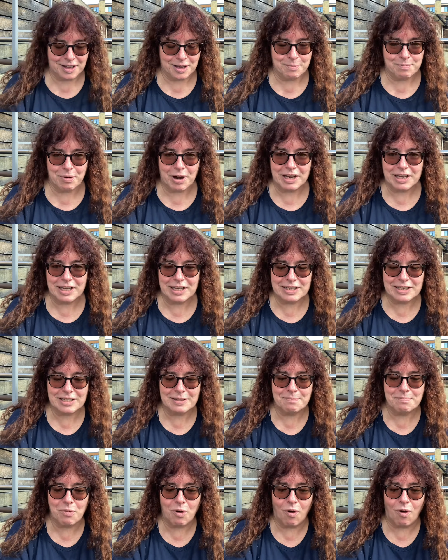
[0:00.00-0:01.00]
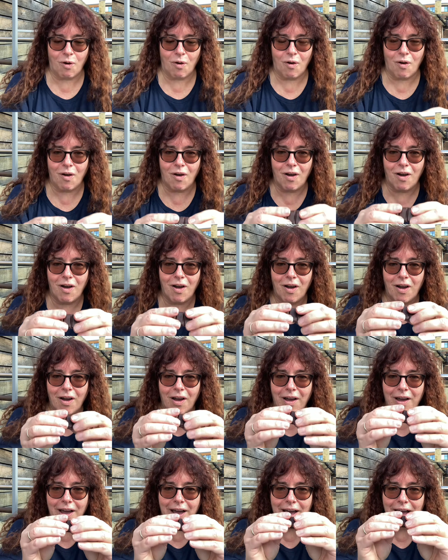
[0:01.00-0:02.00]
break it some more,
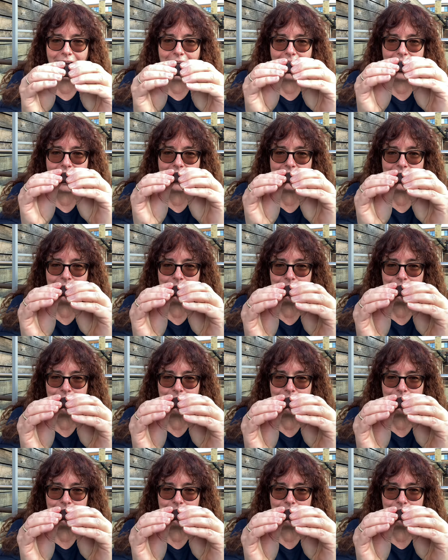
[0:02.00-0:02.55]
and you